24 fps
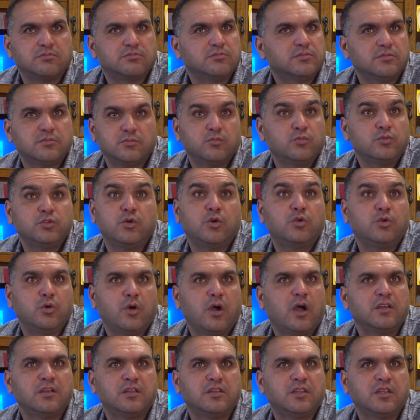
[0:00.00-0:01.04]
mm-hmm. we don't know
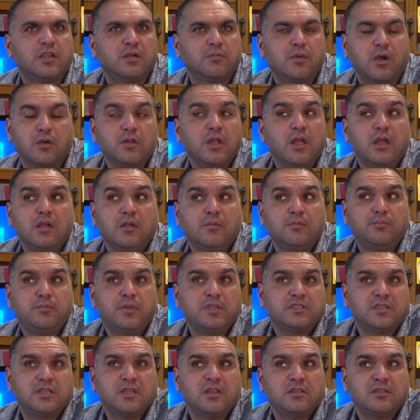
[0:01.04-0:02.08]
anything about.
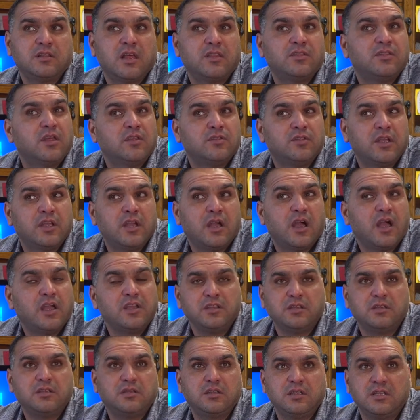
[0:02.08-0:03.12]
Basically, the, the, they
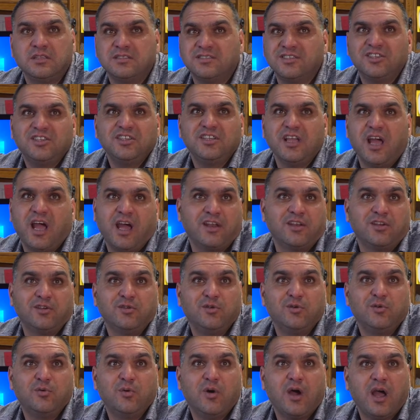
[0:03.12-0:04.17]
hate E C D. I don't
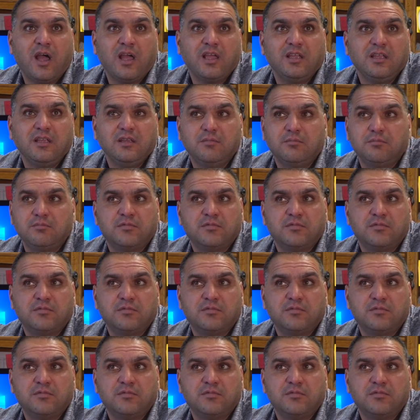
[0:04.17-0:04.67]
know why.